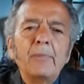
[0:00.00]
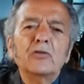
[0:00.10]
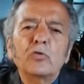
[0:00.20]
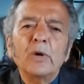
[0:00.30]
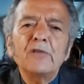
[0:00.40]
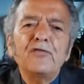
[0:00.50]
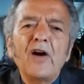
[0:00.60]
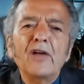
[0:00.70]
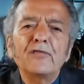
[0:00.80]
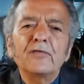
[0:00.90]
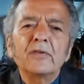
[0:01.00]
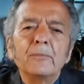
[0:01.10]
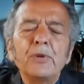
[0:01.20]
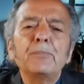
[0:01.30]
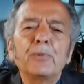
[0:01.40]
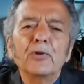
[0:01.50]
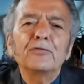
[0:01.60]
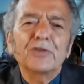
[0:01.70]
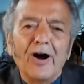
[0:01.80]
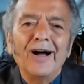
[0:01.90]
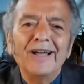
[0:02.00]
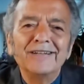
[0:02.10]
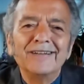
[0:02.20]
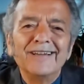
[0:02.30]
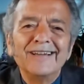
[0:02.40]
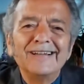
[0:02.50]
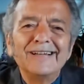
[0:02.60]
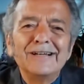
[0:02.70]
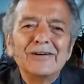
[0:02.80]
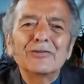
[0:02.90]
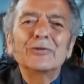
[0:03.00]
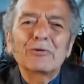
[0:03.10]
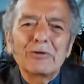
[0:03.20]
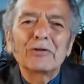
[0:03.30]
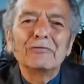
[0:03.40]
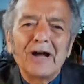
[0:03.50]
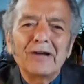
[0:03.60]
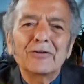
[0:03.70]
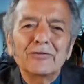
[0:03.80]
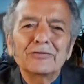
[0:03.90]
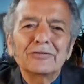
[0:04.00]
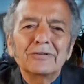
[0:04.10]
about 25 people have died from the coronavirus.